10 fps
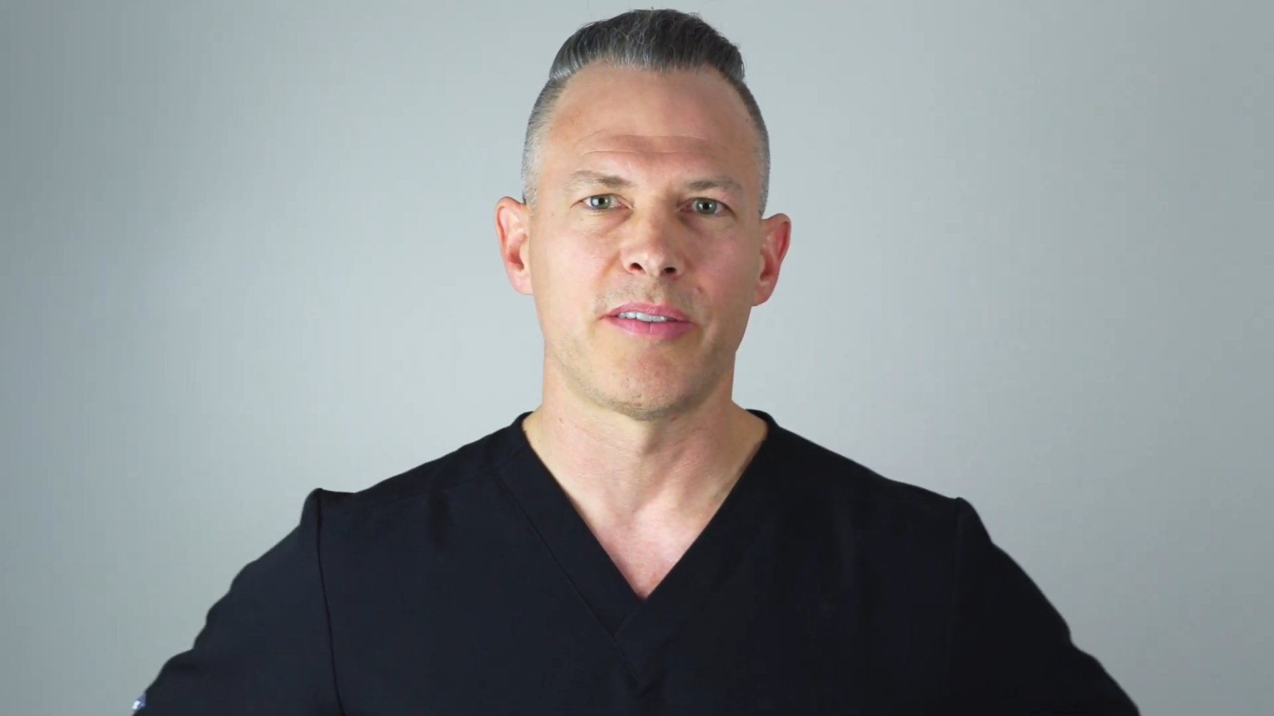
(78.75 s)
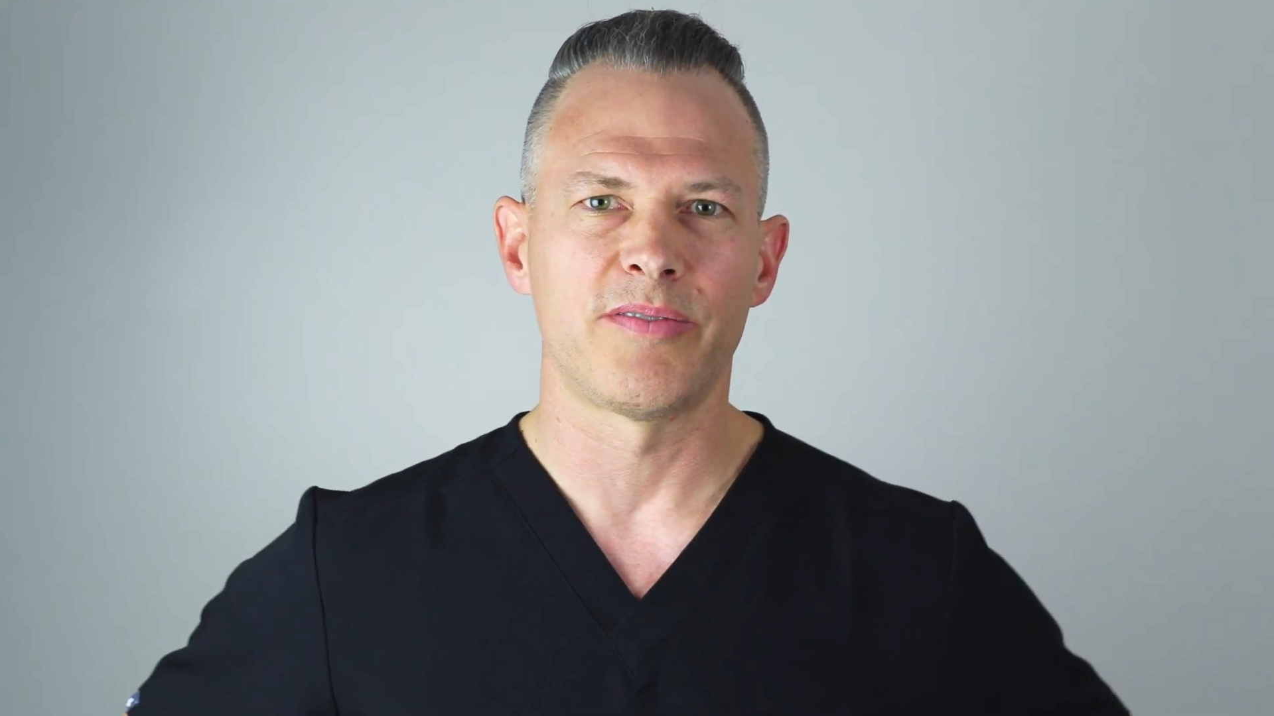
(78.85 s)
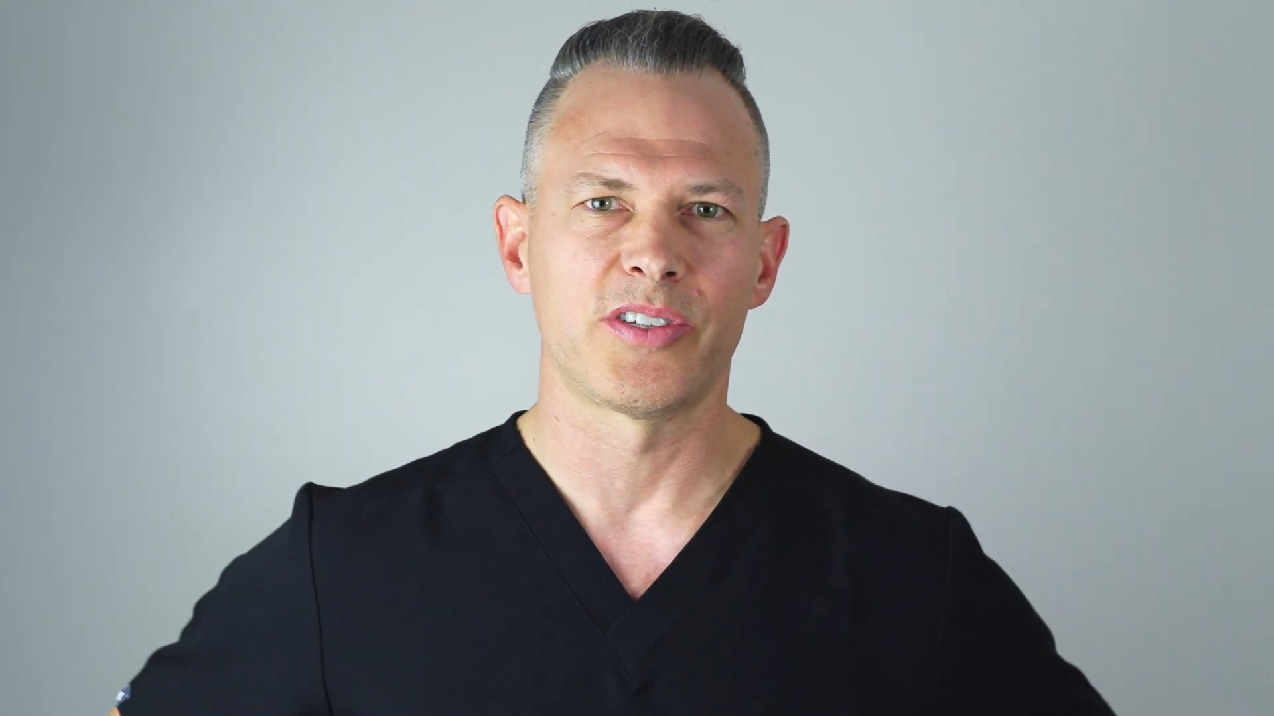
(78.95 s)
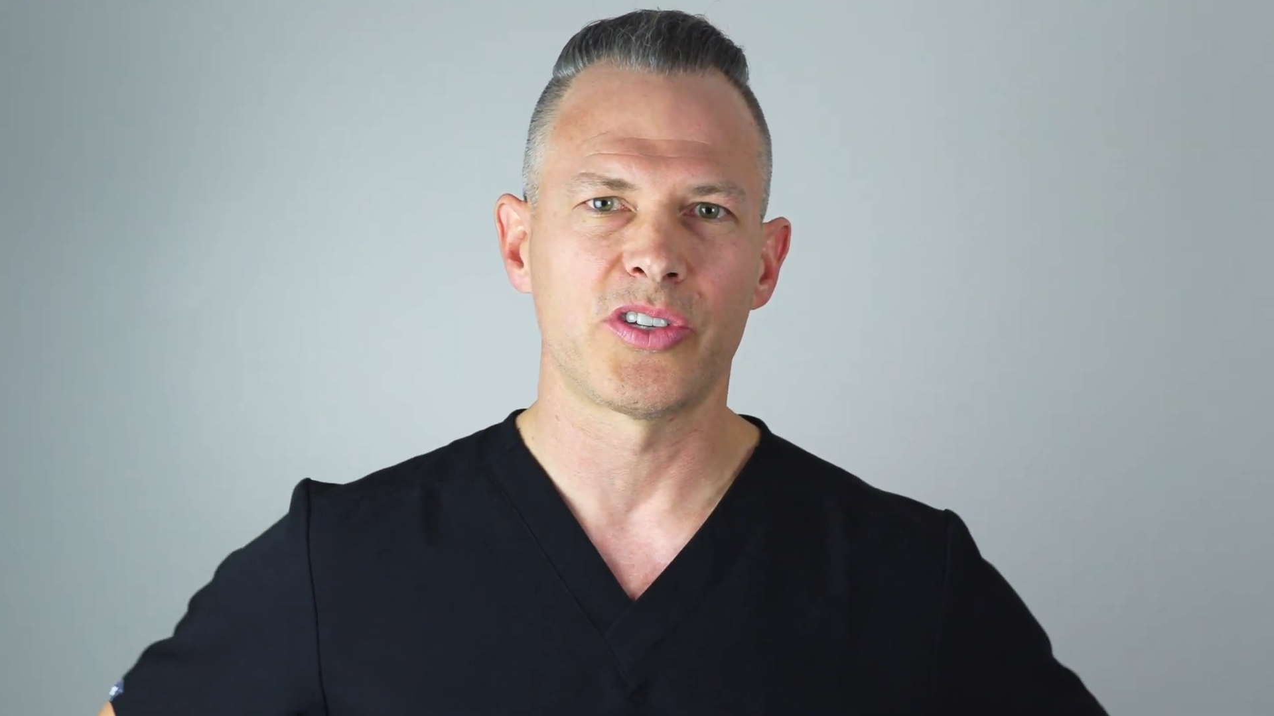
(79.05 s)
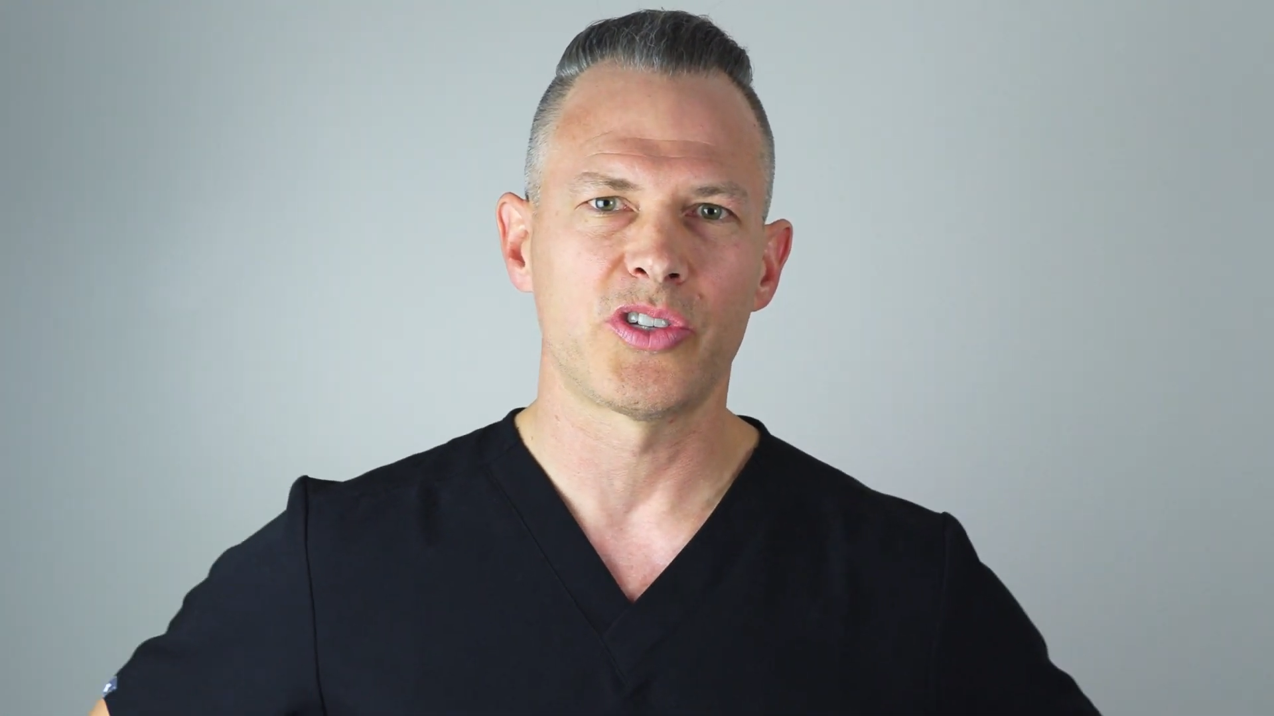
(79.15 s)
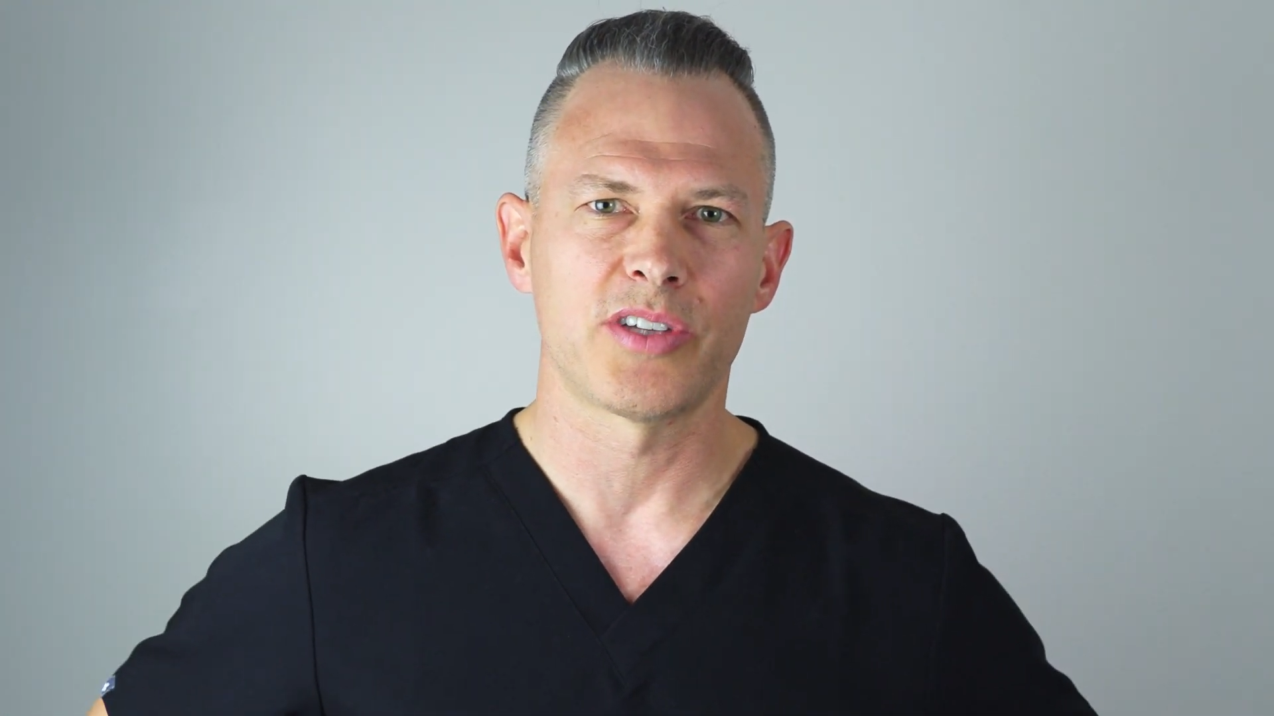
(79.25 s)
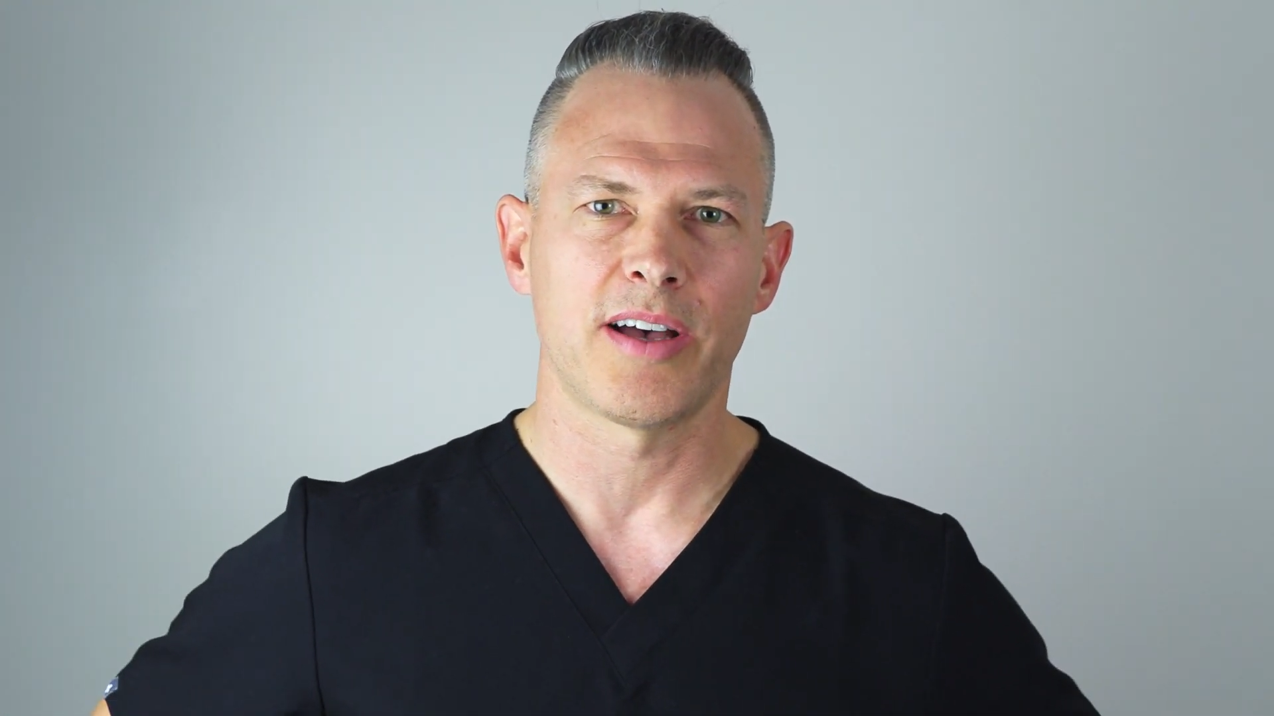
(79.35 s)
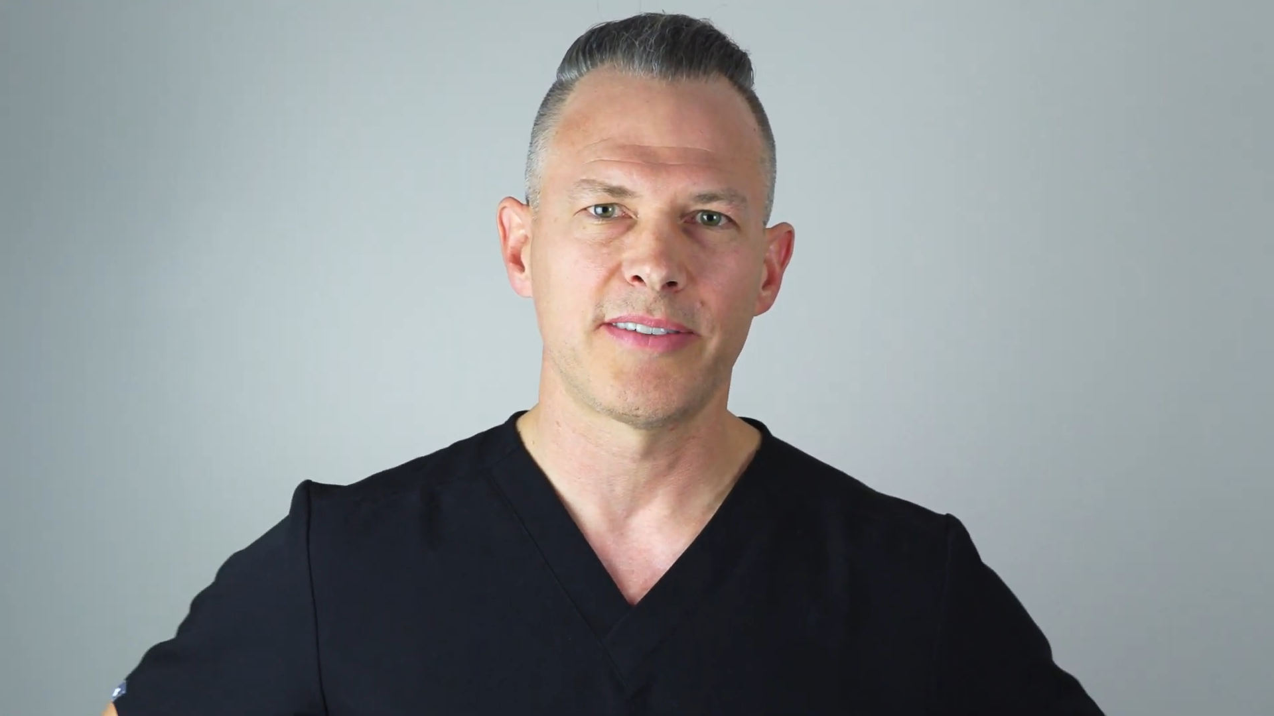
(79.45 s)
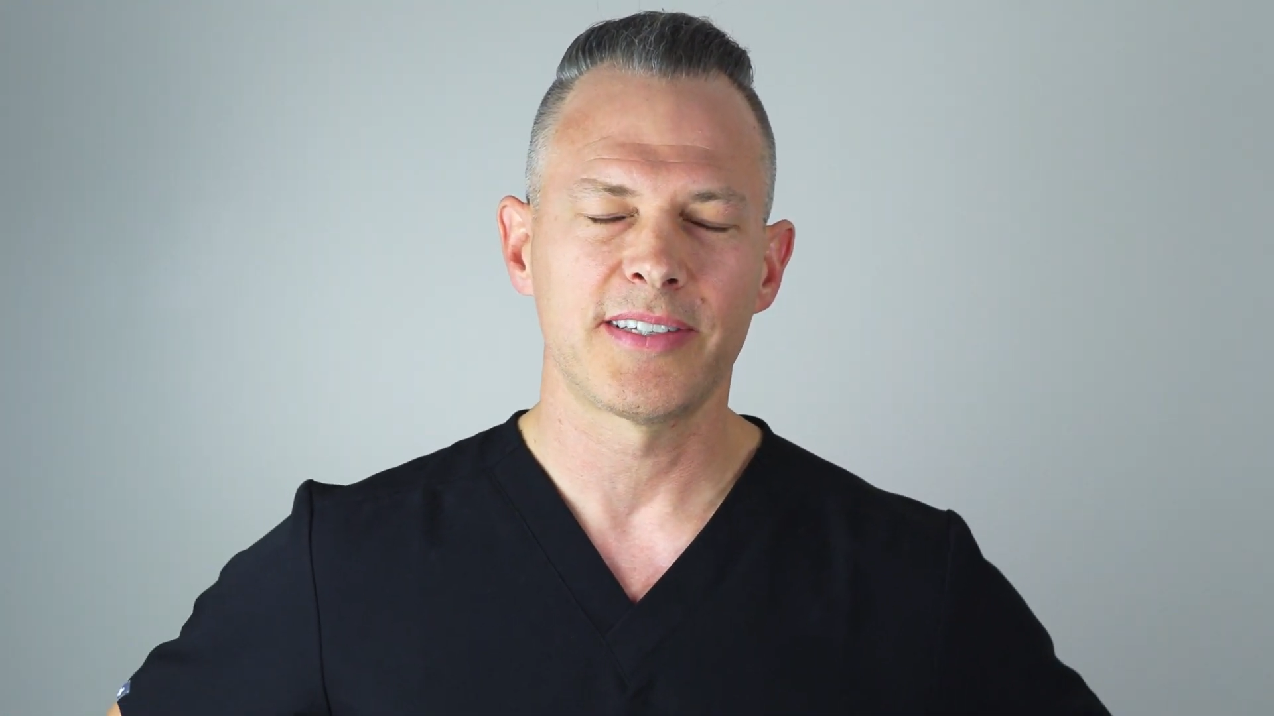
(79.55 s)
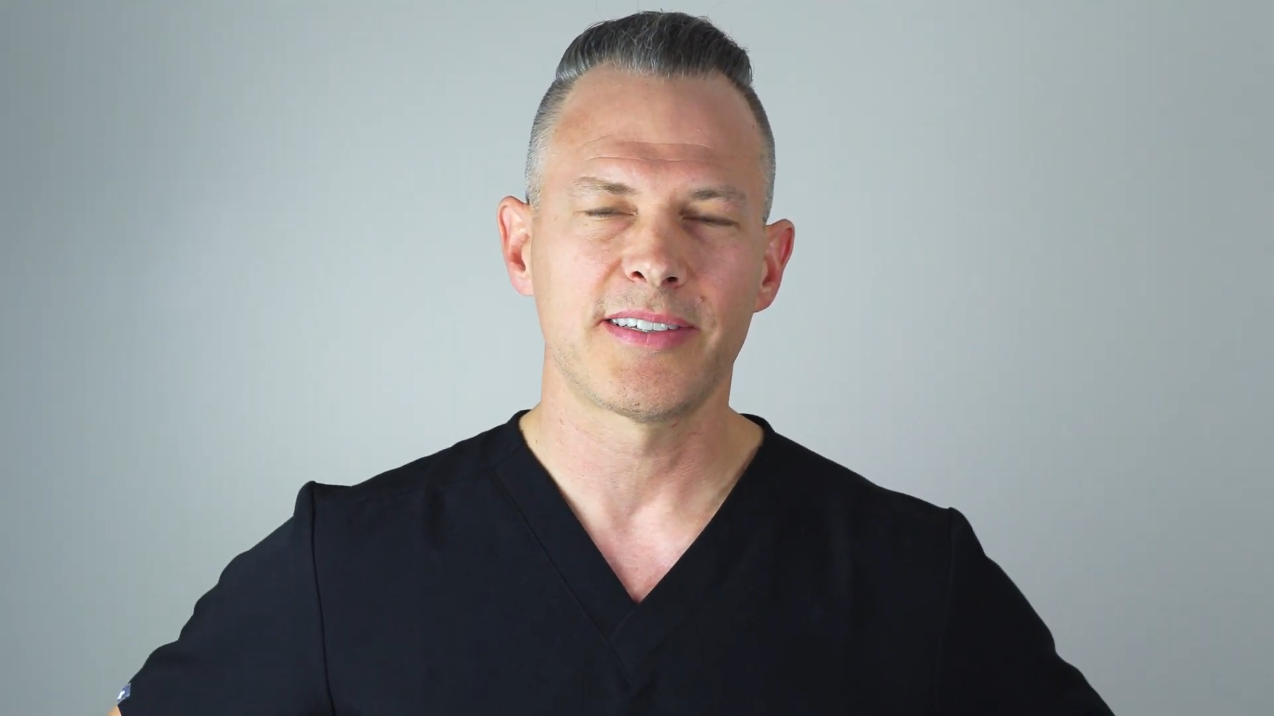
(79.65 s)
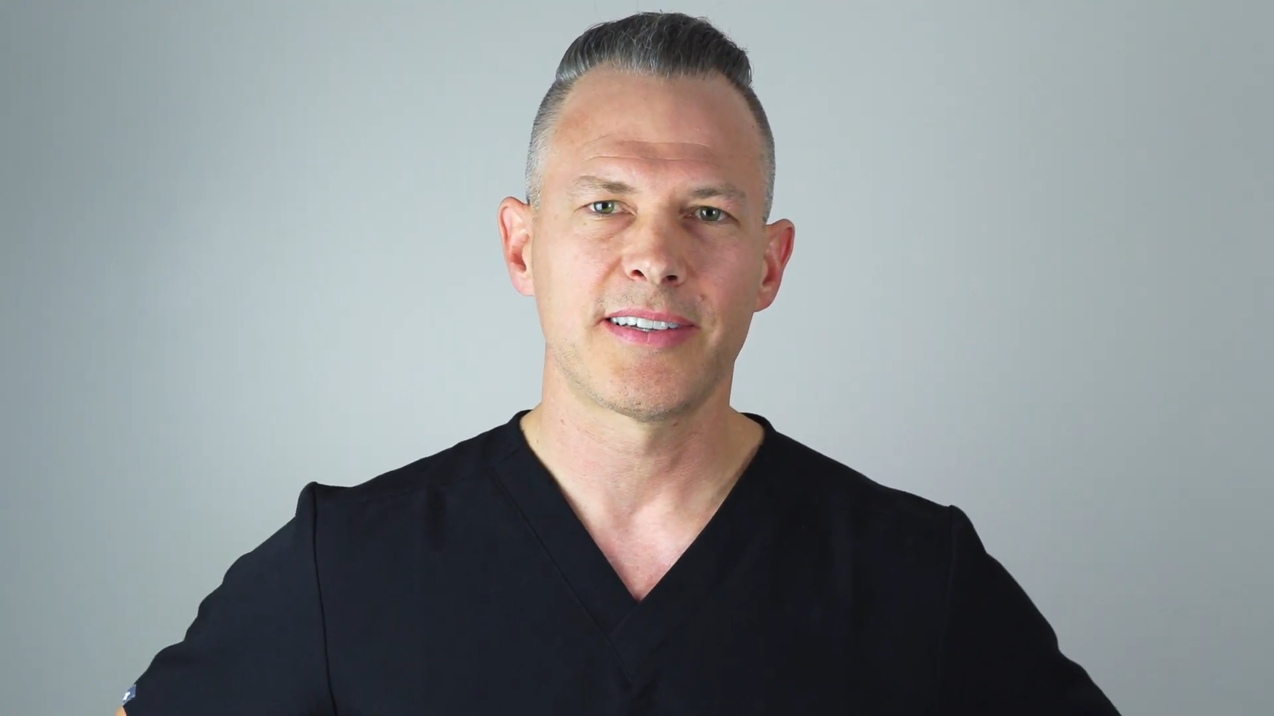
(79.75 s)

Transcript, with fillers: the physician's office.